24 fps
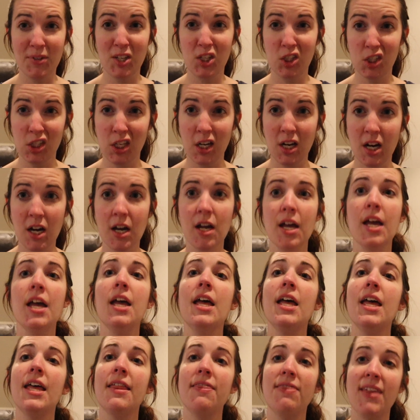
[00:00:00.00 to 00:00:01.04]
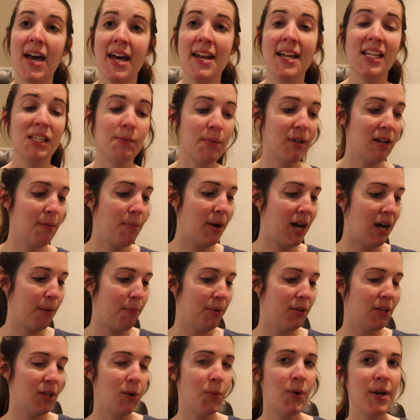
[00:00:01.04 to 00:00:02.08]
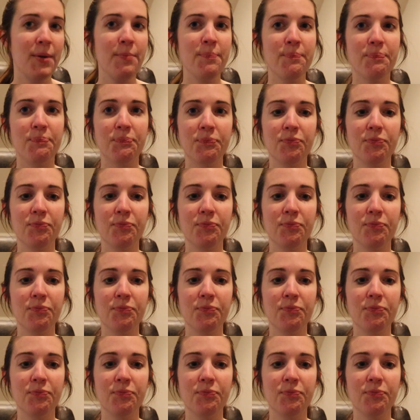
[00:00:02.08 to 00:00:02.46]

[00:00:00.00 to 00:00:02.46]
this year. That has been a popular one.